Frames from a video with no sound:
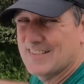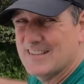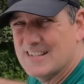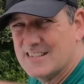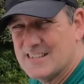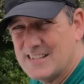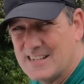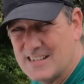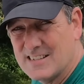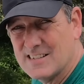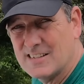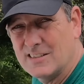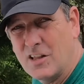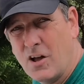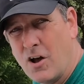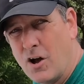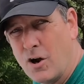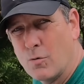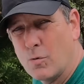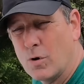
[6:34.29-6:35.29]
This is a
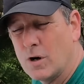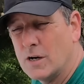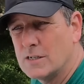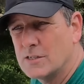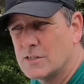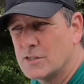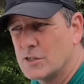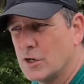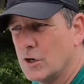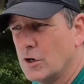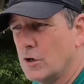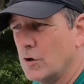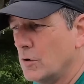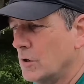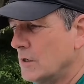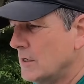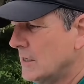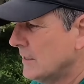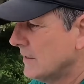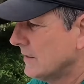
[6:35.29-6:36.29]
long one, so
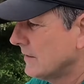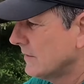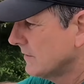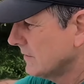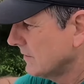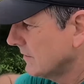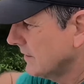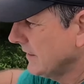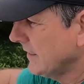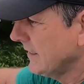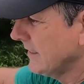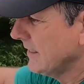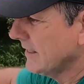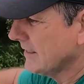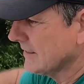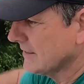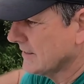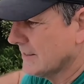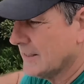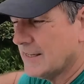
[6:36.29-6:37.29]
the
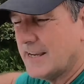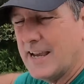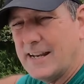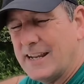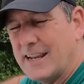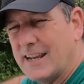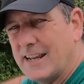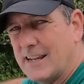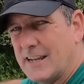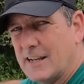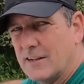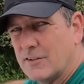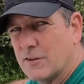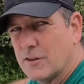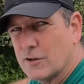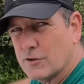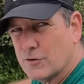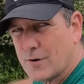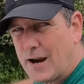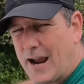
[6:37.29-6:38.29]
uh, getting it into
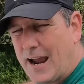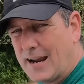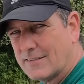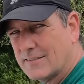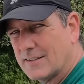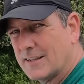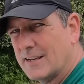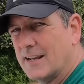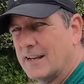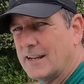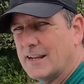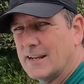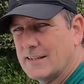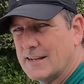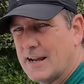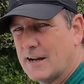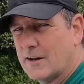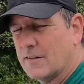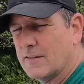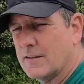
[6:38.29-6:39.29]
the tracks and getting it
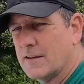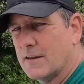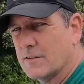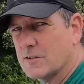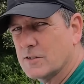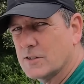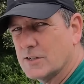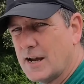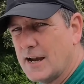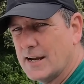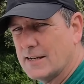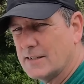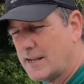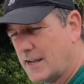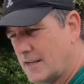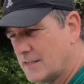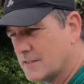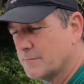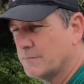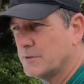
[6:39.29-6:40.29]
down on the other side
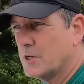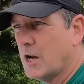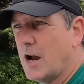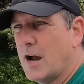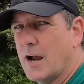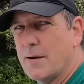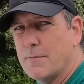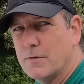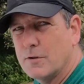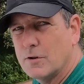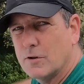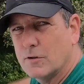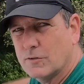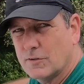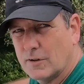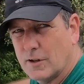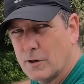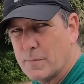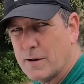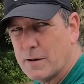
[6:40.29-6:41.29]
takes some time, just
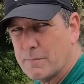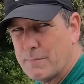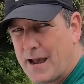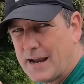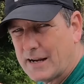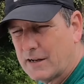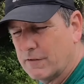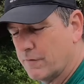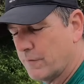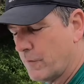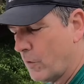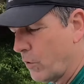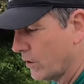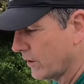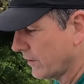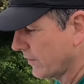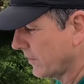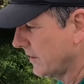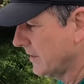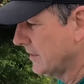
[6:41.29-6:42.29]
a little bit of back and
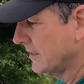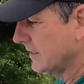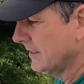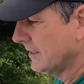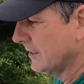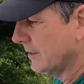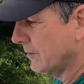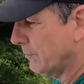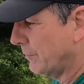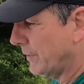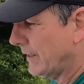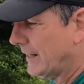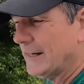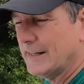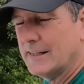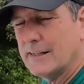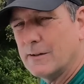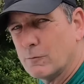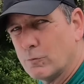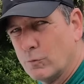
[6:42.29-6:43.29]
forth,
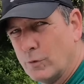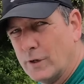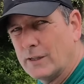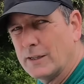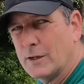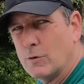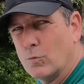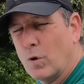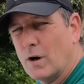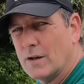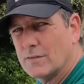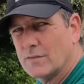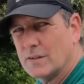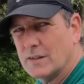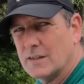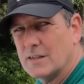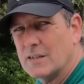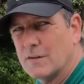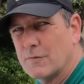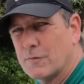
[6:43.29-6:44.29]
but really wasn't
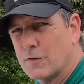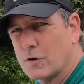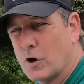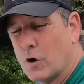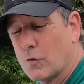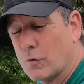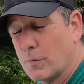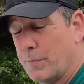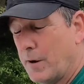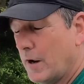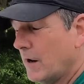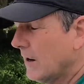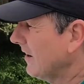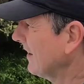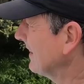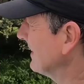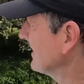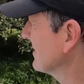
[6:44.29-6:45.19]
a difficult repair, and